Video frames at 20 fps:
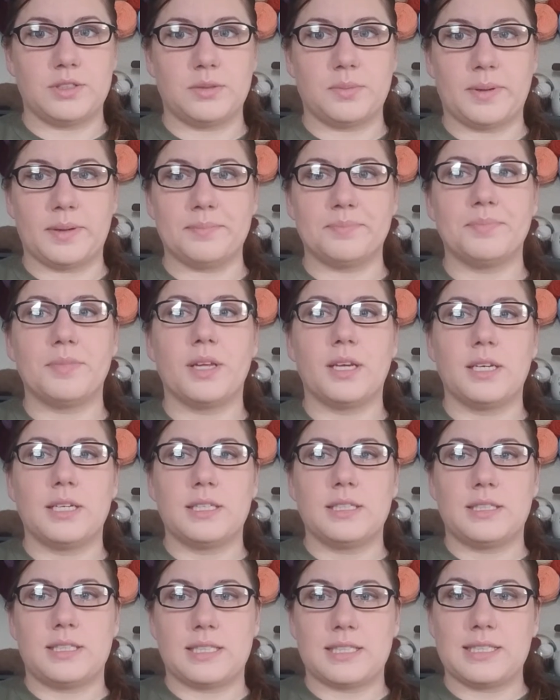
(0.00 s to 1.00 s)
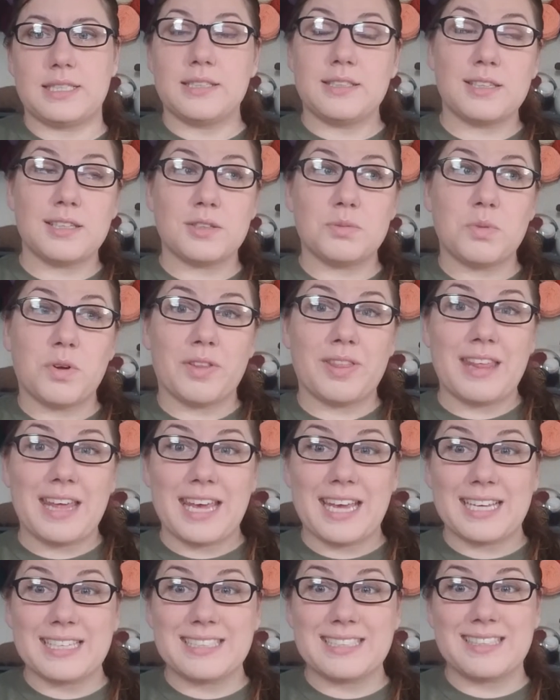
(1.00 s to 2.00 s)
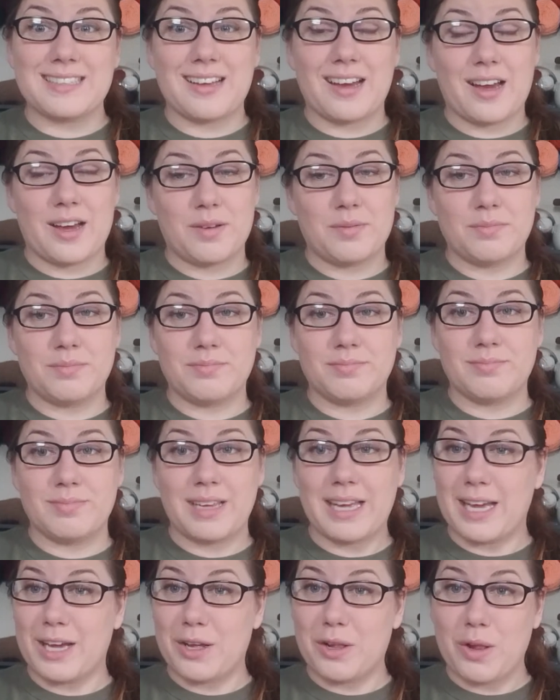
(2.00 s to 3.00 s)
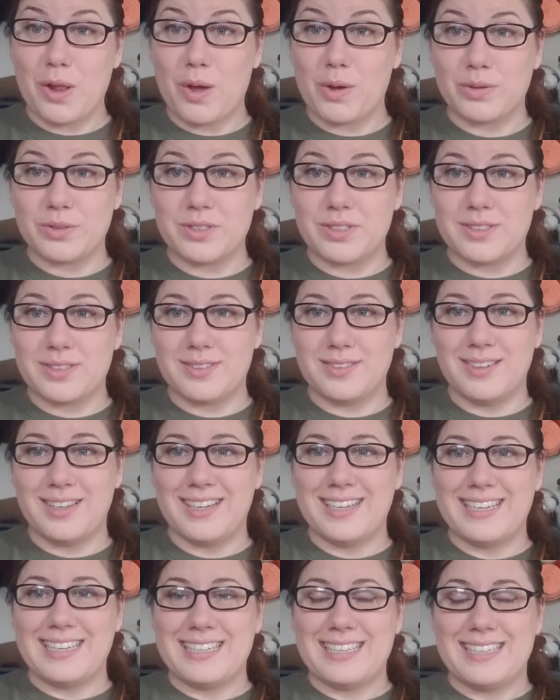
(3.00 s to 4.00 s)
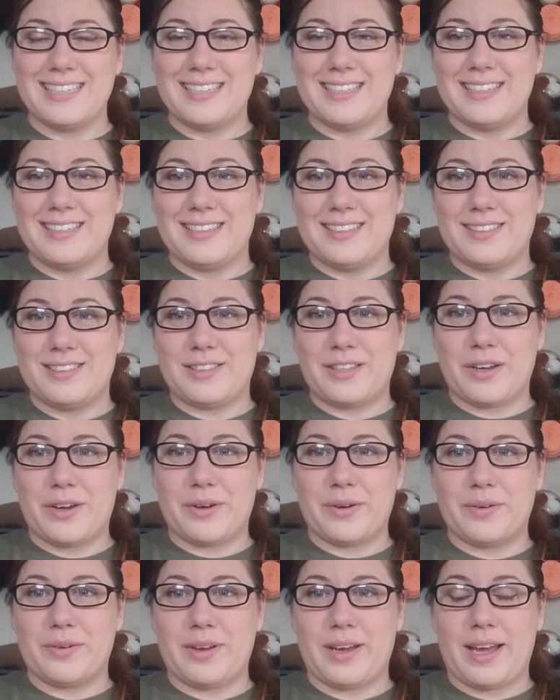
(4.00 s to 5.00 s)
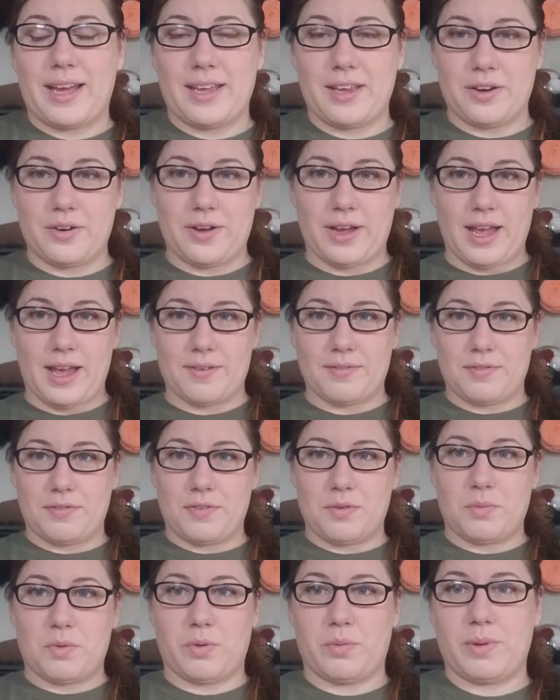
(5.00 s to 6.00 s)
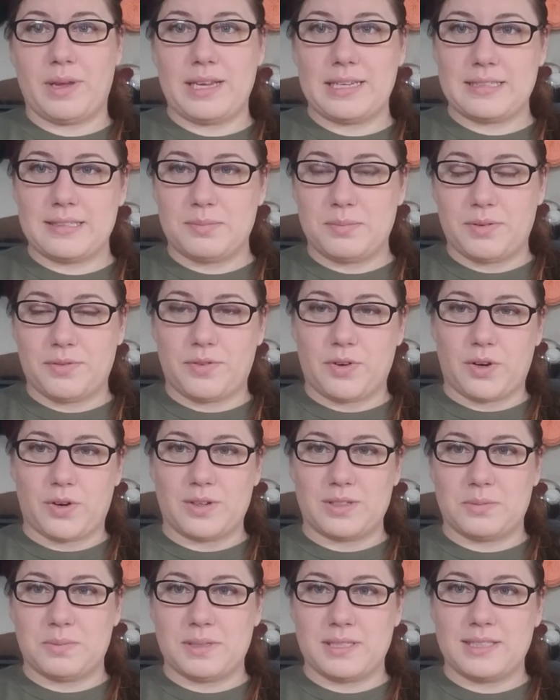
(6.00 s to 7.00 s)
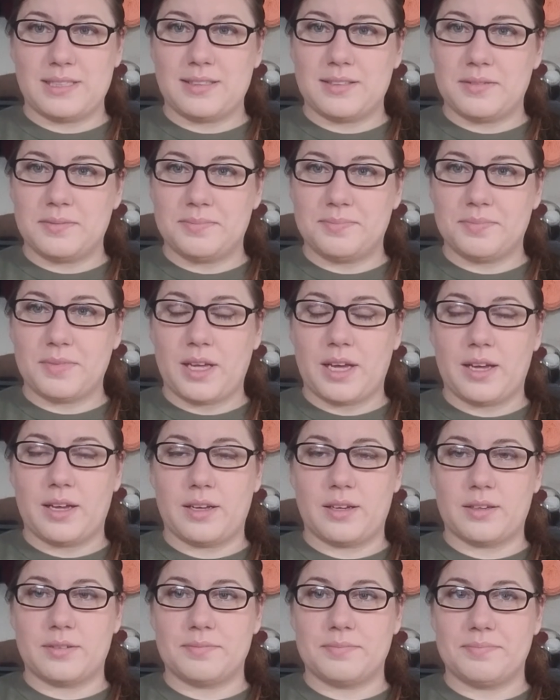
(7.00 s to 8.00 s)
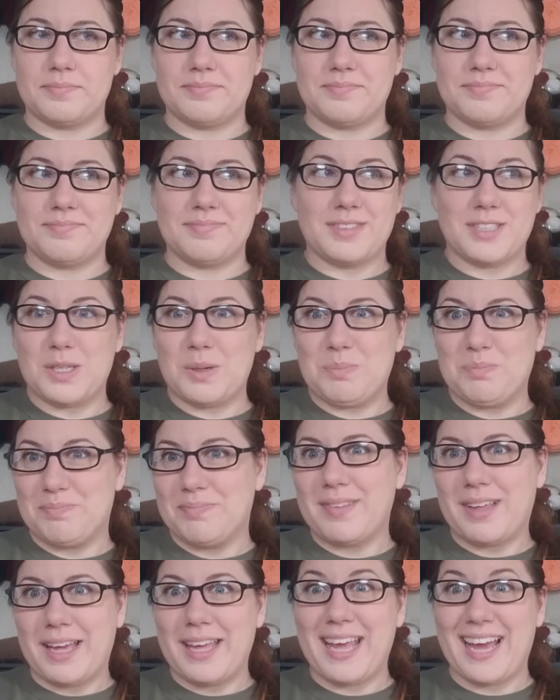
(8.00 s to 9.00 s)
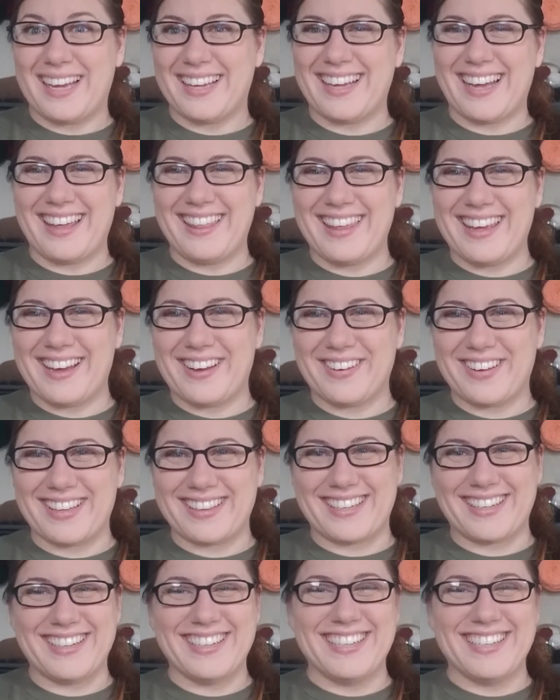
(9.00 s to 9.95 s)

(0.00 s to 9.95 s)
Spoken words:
but 66 more things. I'm getting close. So, I have a few more weeks before Christmas. So, yeah, I think I'll get there.